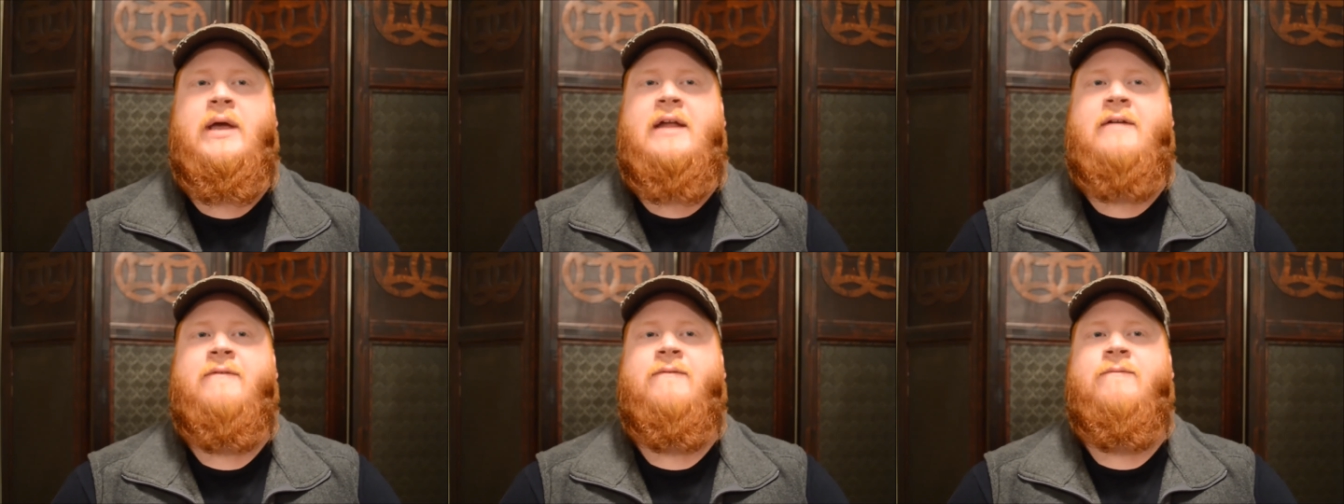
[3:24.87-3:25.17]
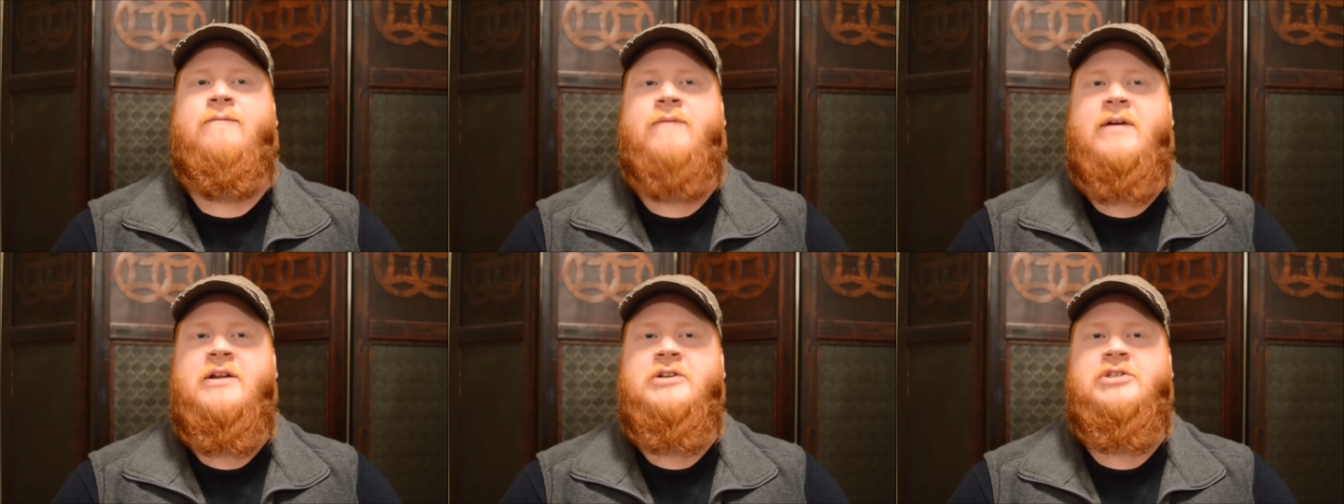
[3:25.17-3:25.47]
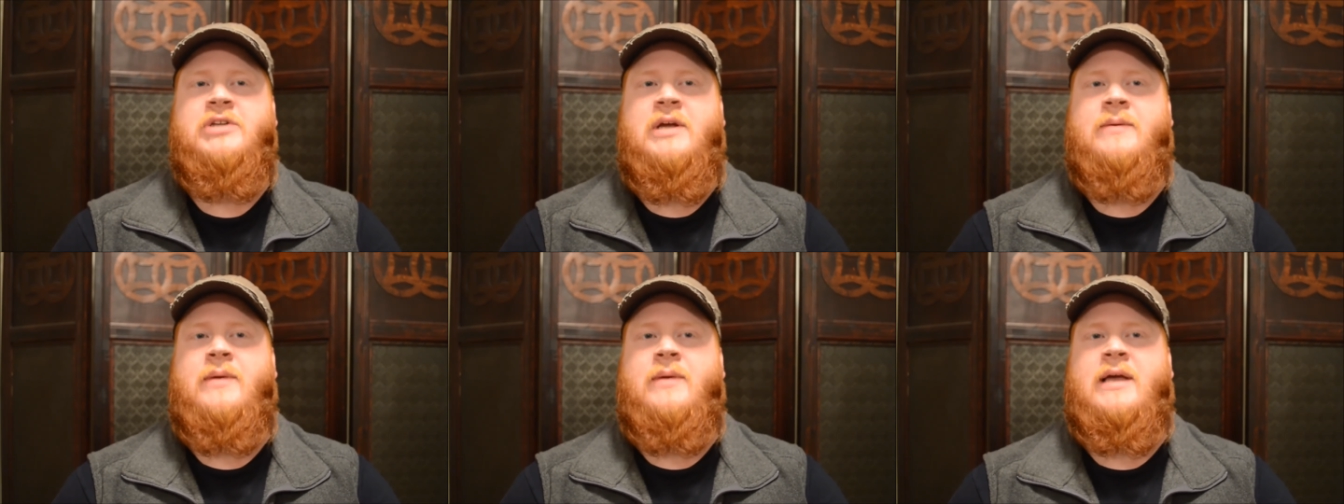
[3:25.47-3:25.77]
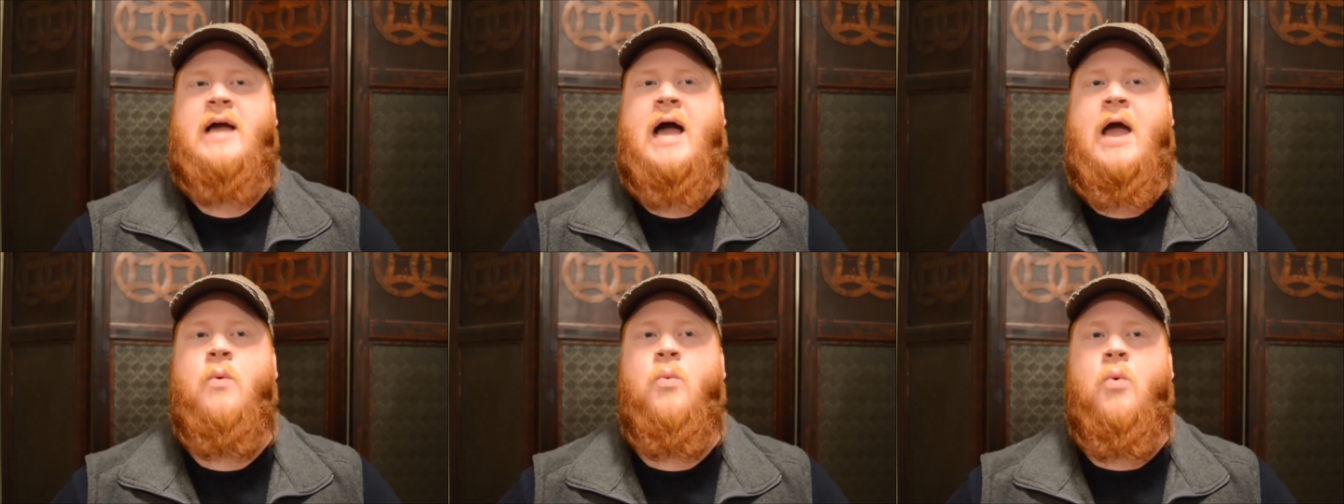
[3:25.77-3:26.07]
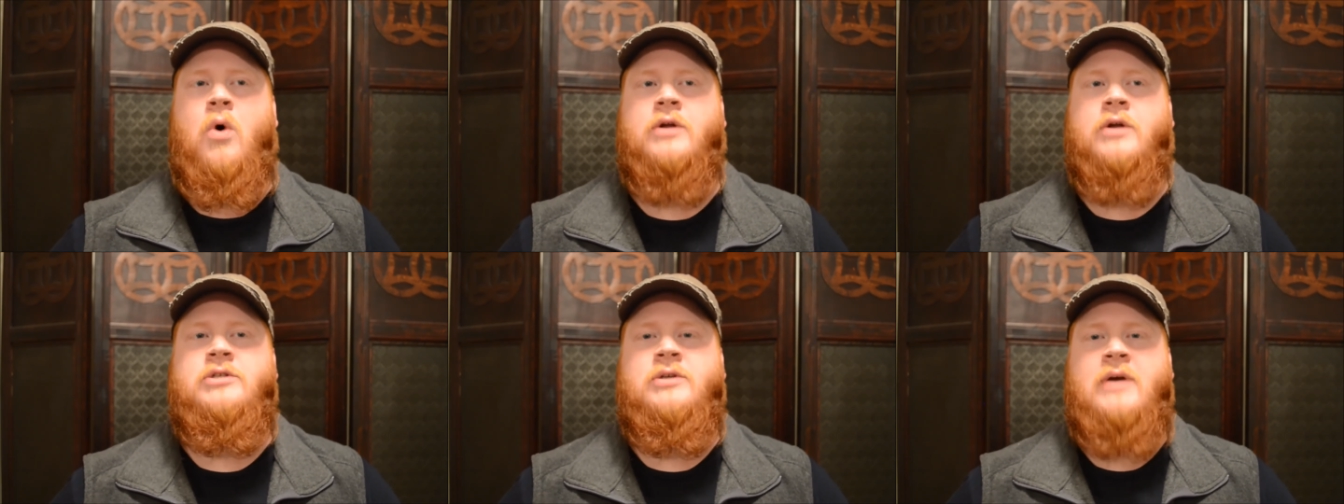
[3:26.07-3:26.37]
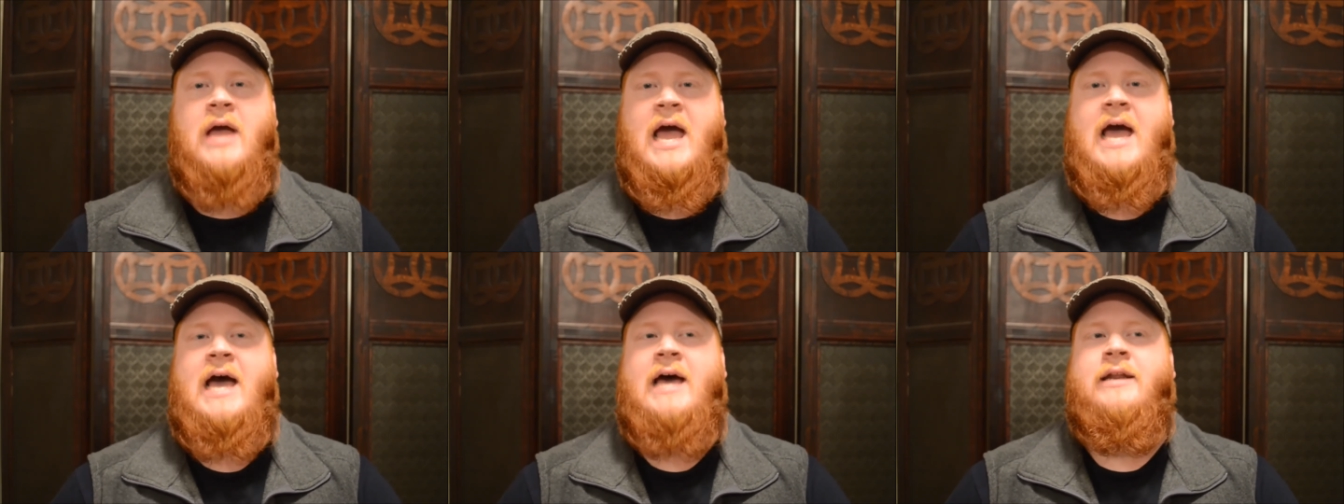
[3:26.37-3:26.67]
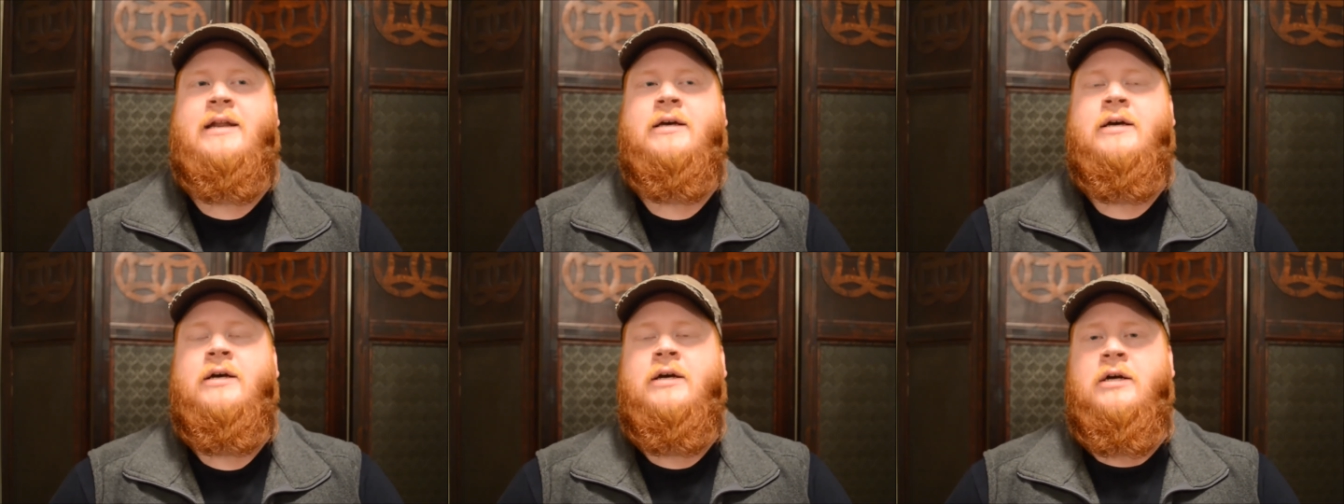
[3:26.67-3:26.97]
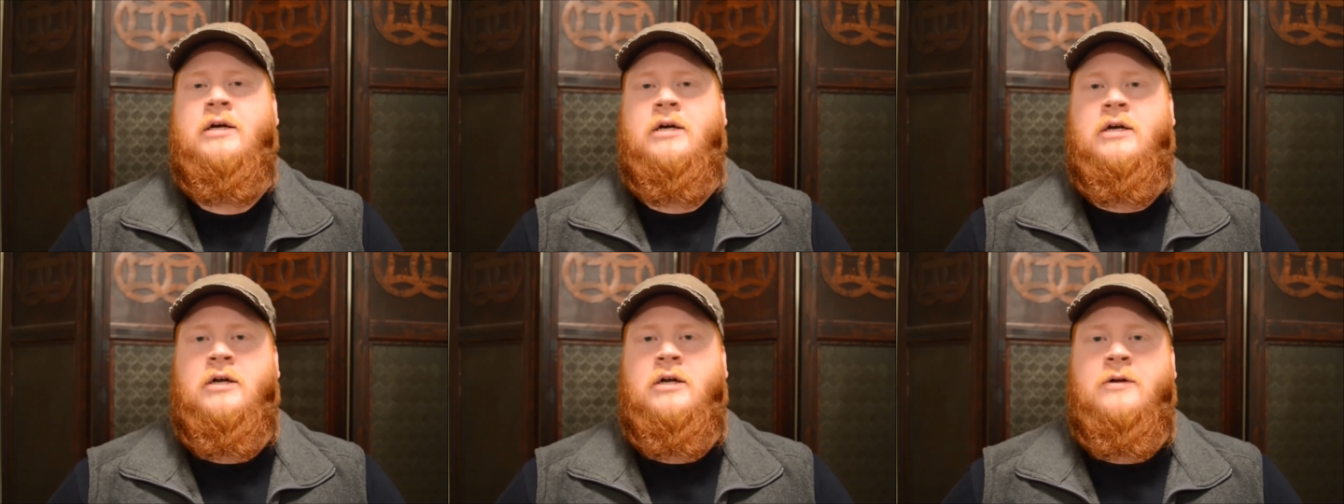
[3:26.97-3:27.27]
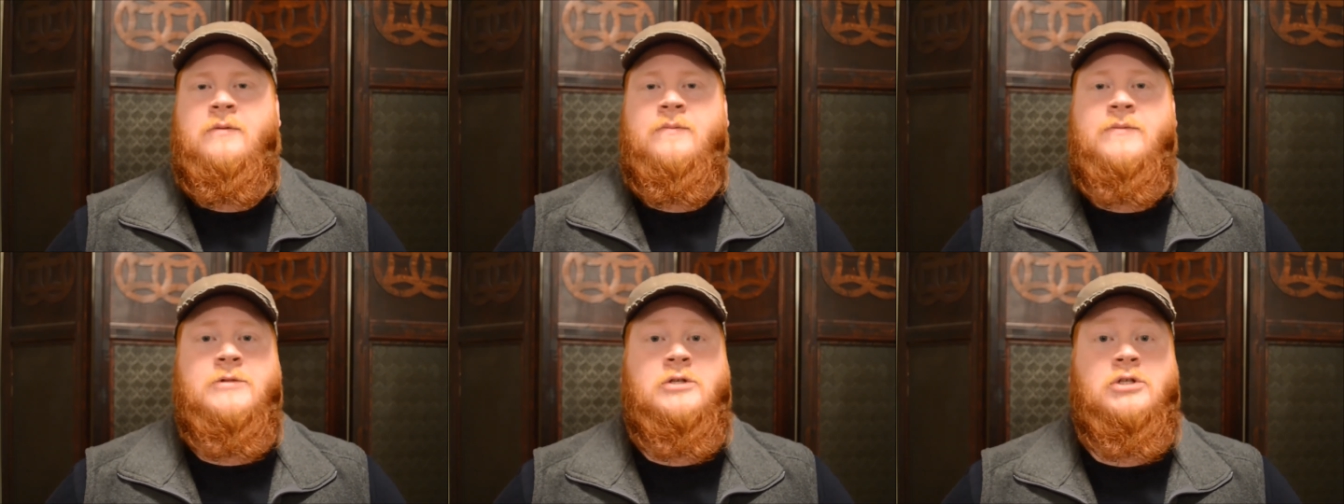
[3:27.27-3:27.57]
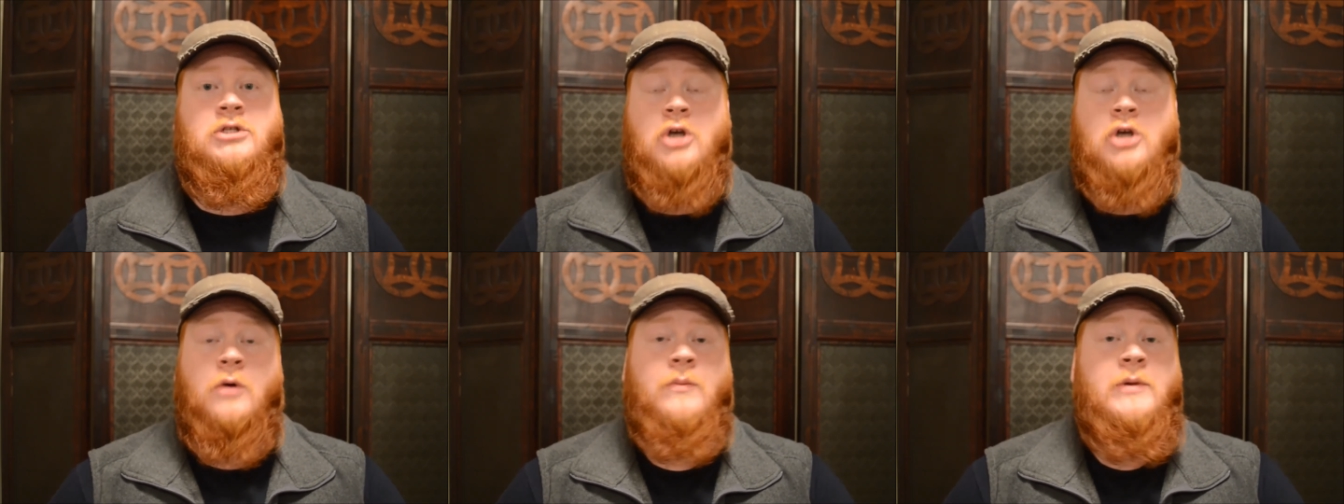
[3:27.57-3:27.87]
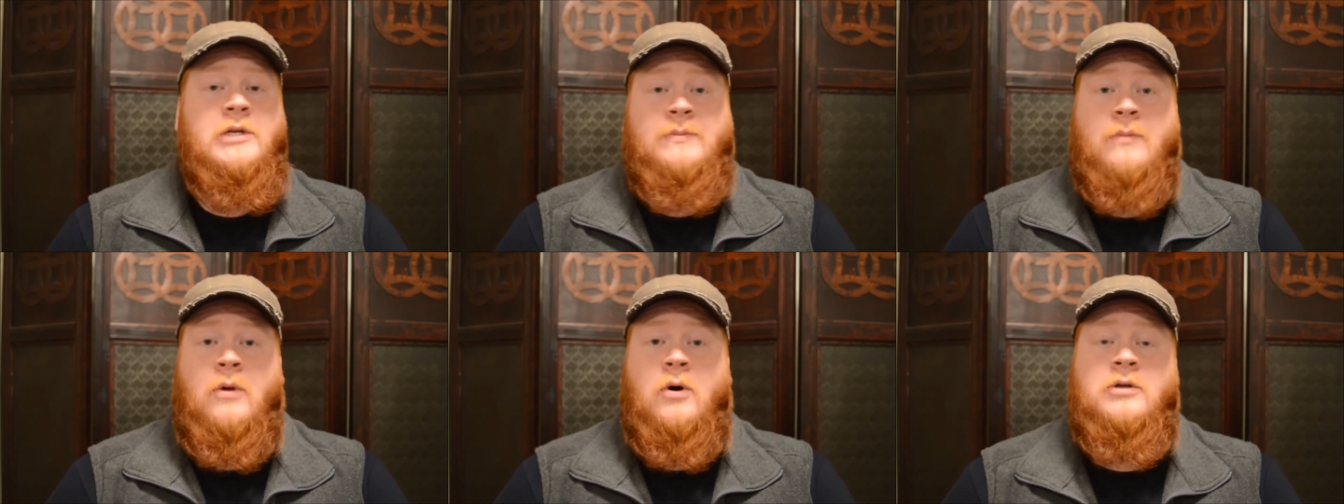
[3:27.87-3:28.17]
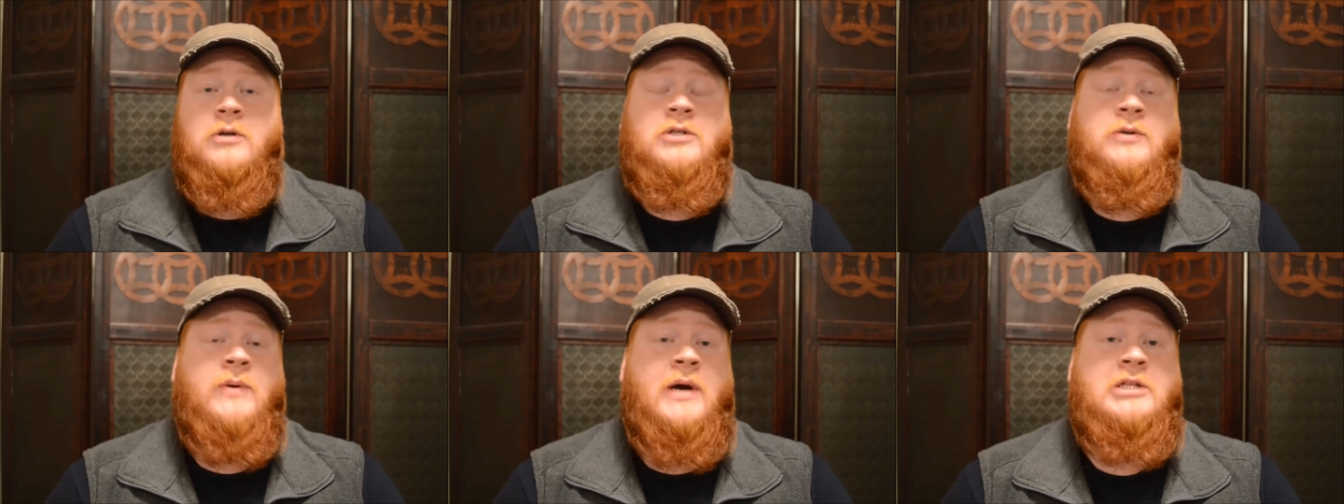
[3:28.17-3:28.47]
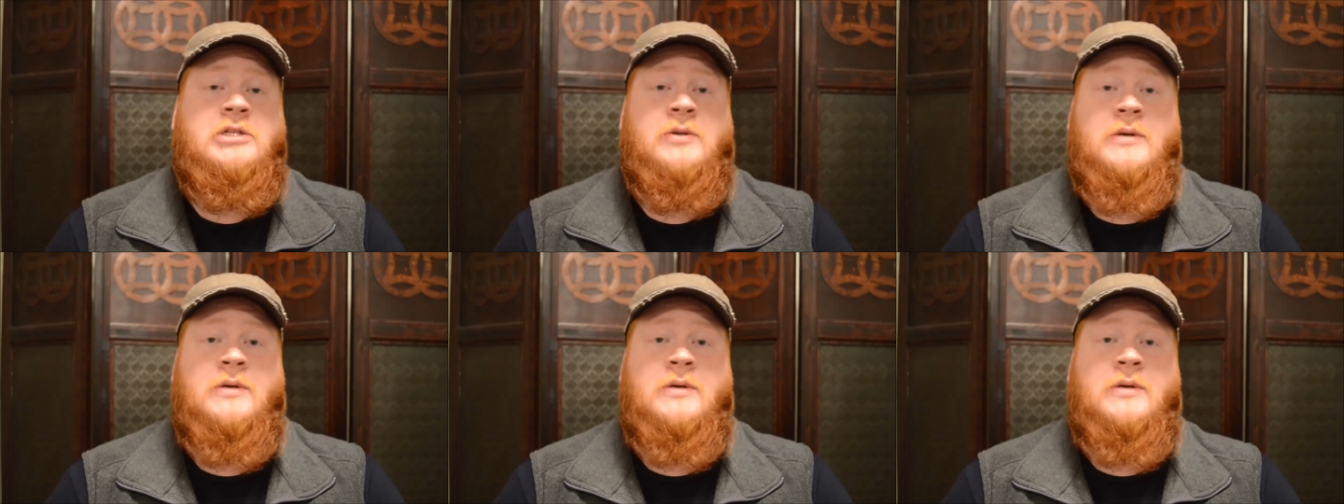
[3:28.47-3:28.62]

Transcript: And eventually I'm like, I want to add so much more to it.